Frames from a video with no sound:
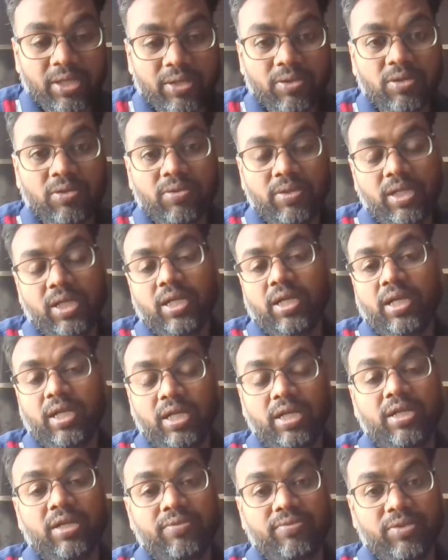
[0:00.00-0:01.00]
in
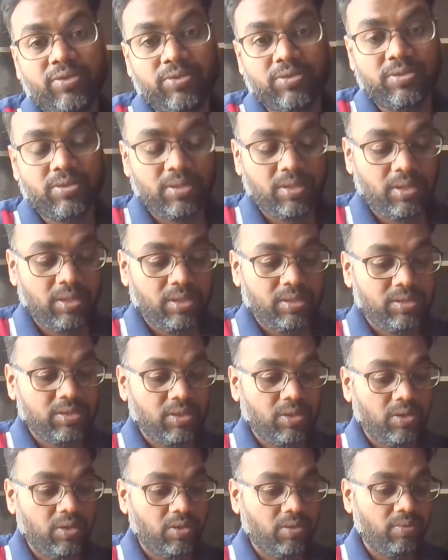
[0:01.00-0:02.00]
interviews.
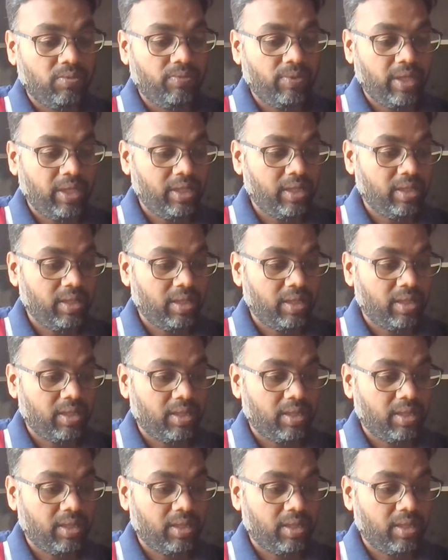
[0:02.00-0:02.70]
So when